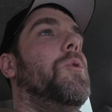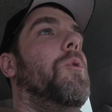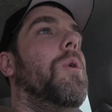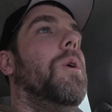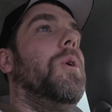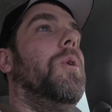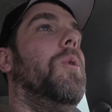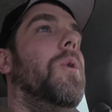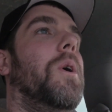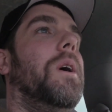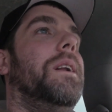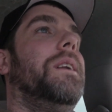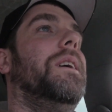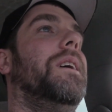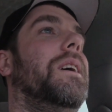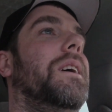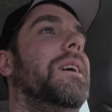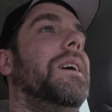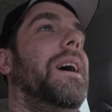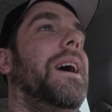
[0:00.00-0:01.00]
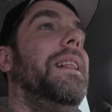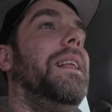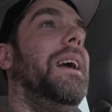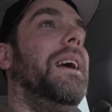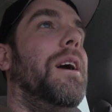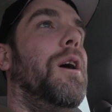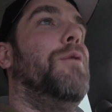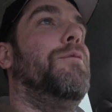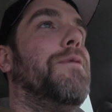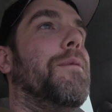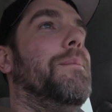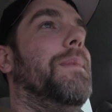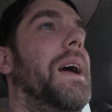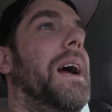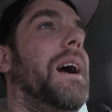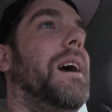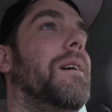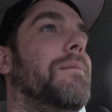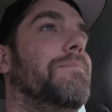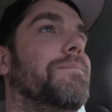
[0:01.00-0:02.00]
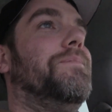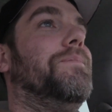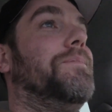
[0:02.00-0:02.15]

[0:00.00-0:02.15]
going on, and then go from there.